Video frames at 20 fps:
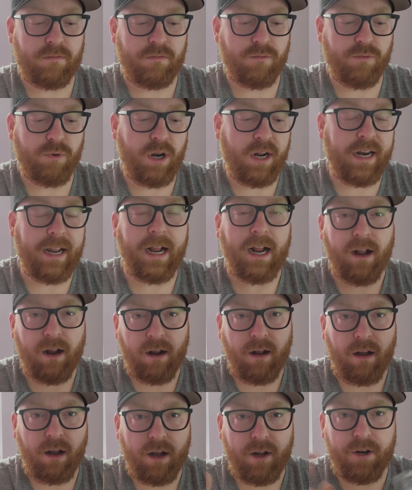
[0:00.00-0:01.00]
running
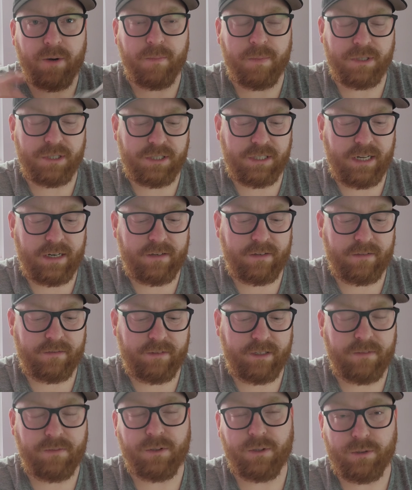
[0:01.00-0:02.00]
100%,
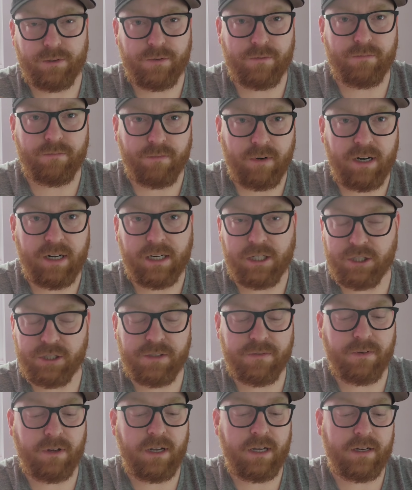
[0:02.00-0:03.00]
even though it's running
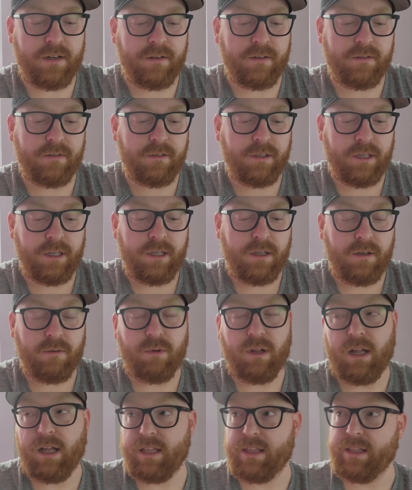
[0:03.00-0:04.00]
just fine. And
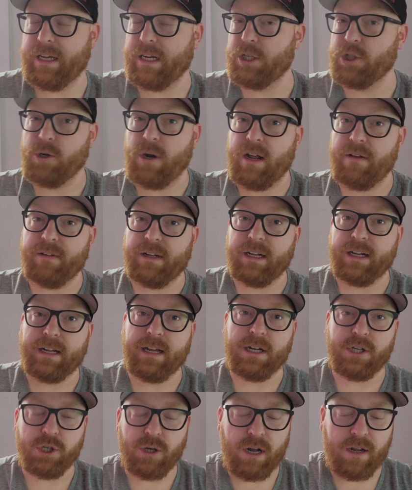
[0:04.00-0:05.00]
well, I think driving, I
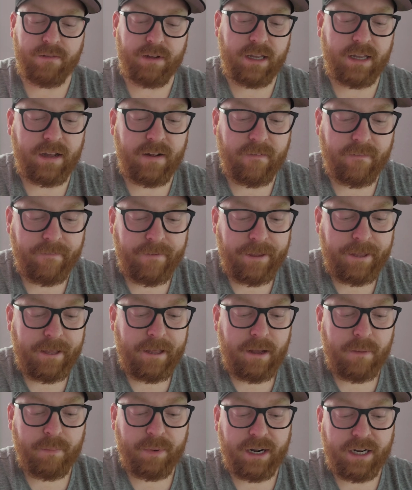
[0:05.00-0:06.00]
can't drive it yet.
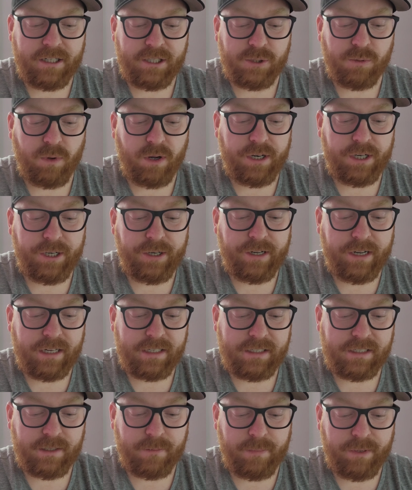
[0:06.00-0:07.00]
But I just wanted you
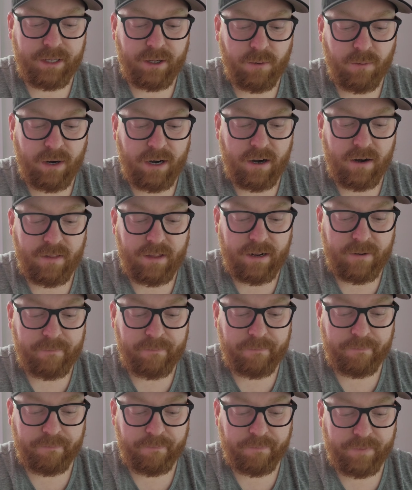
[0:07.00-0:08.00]
guys to be aware
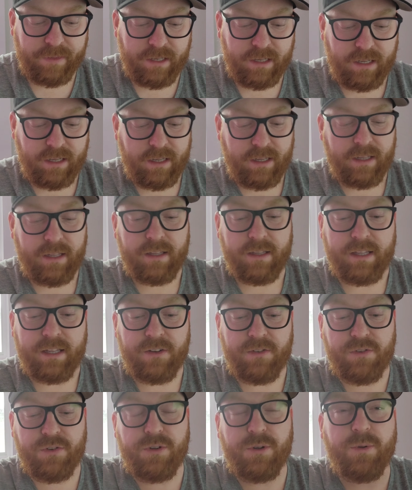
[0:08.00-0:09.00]
that
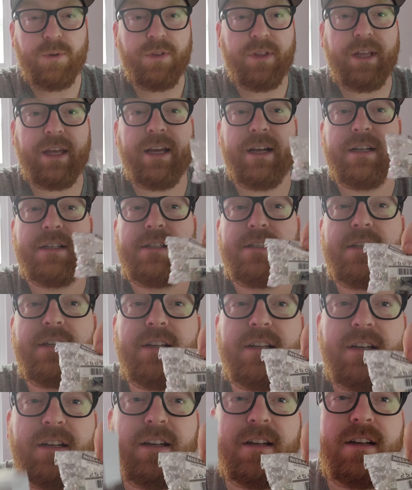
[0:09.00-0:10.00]
these two things